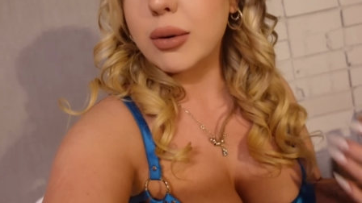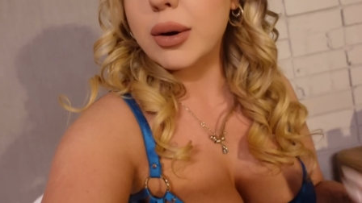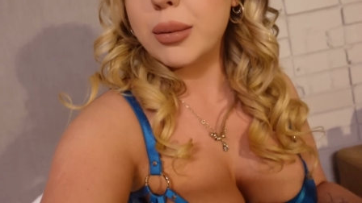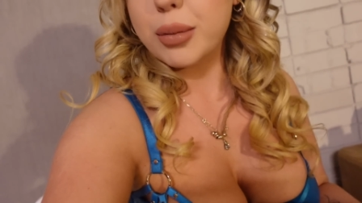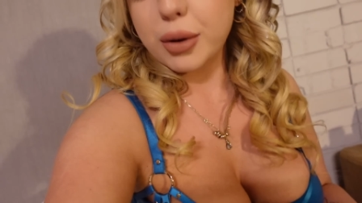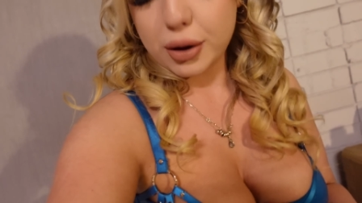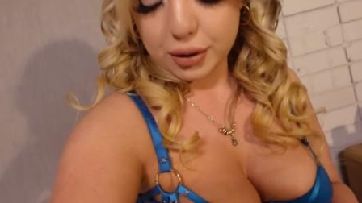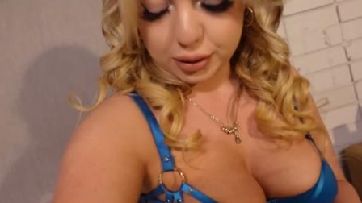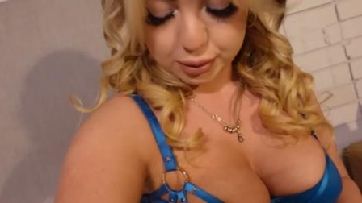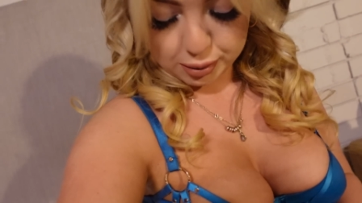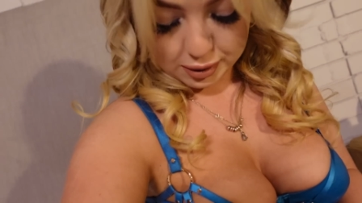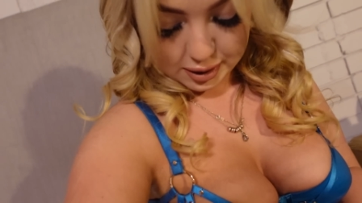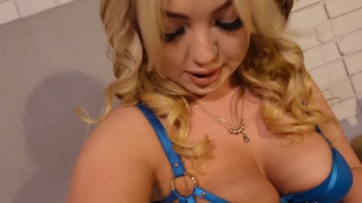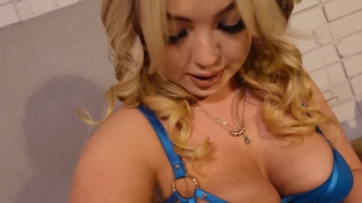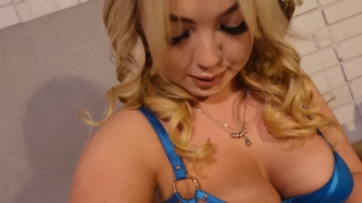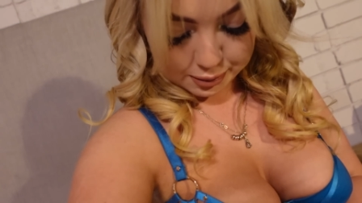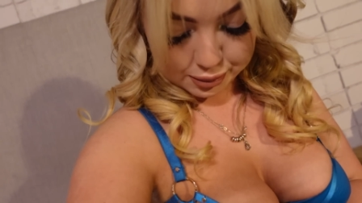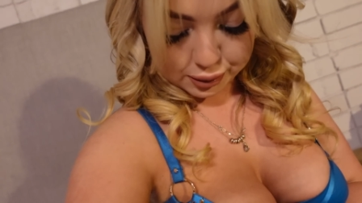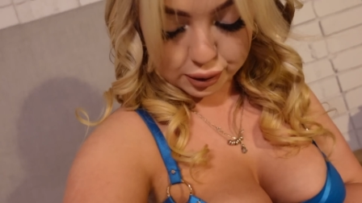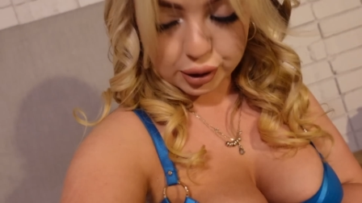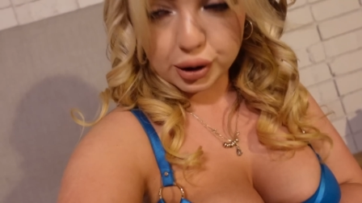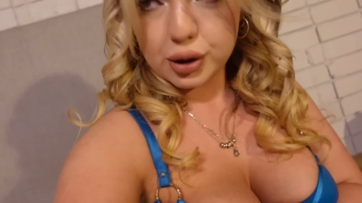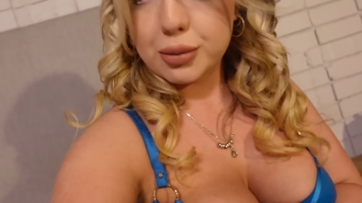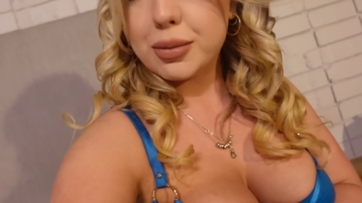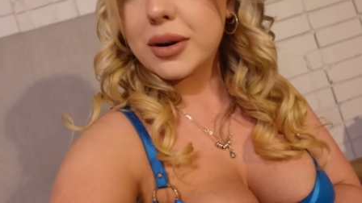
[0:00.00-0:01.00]
We're both wearing
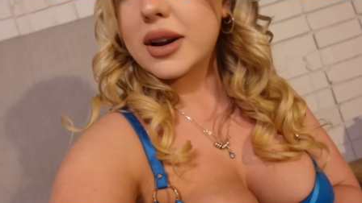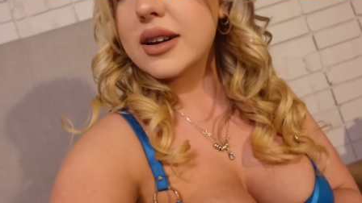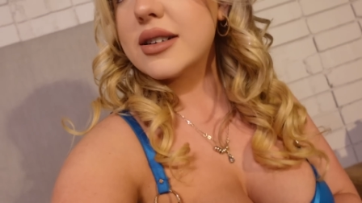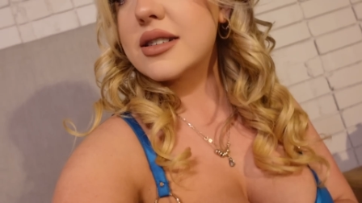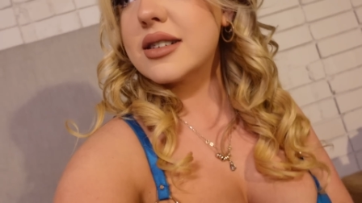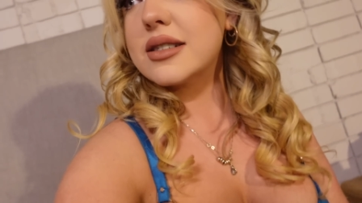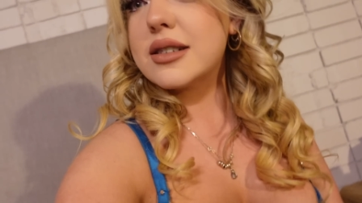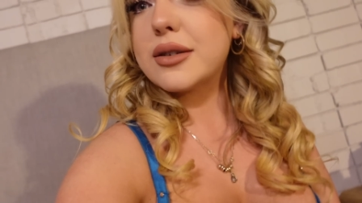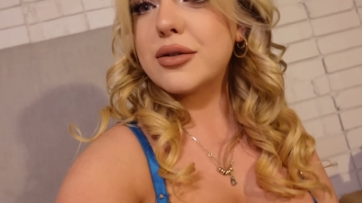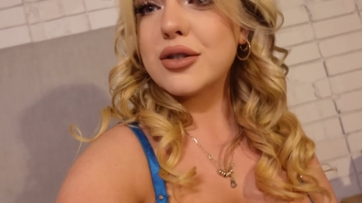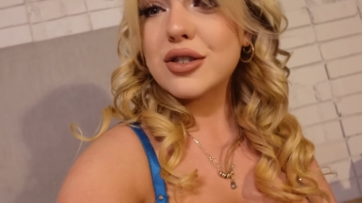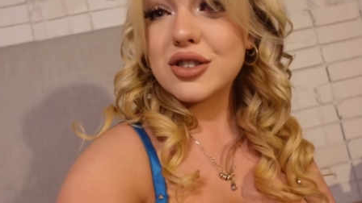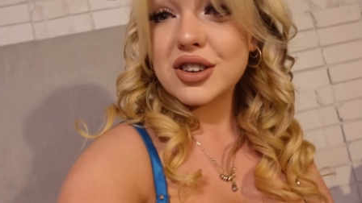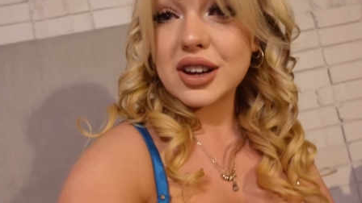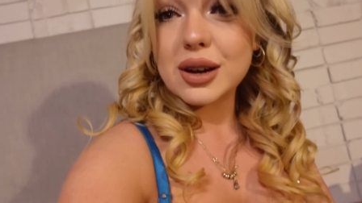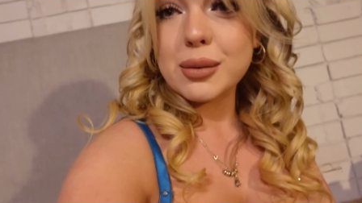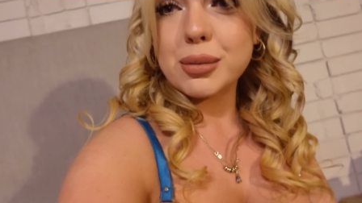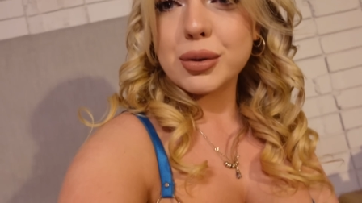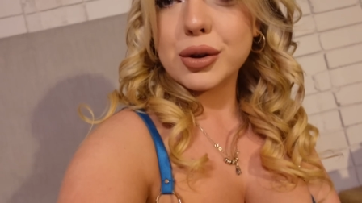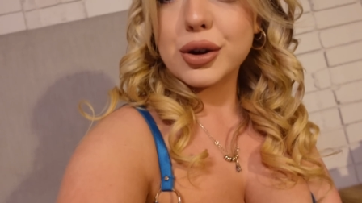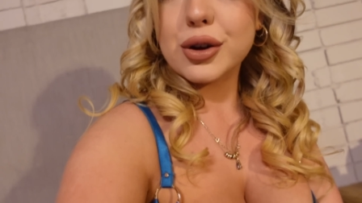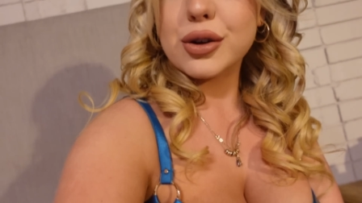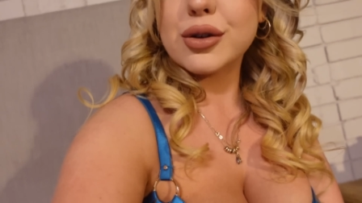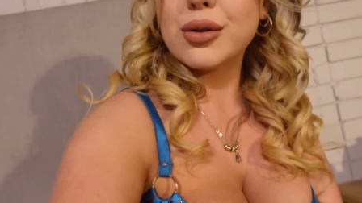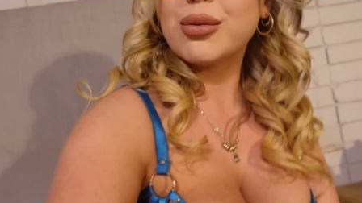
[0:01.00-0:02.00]
blue, but it's a different shade of
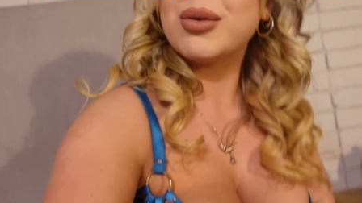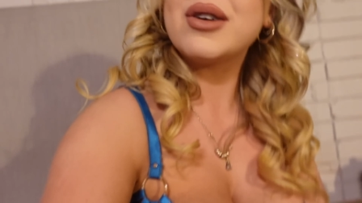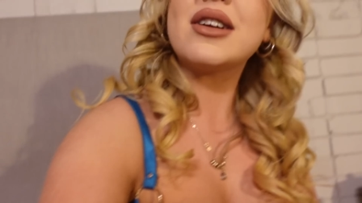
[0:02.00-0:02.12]
blue.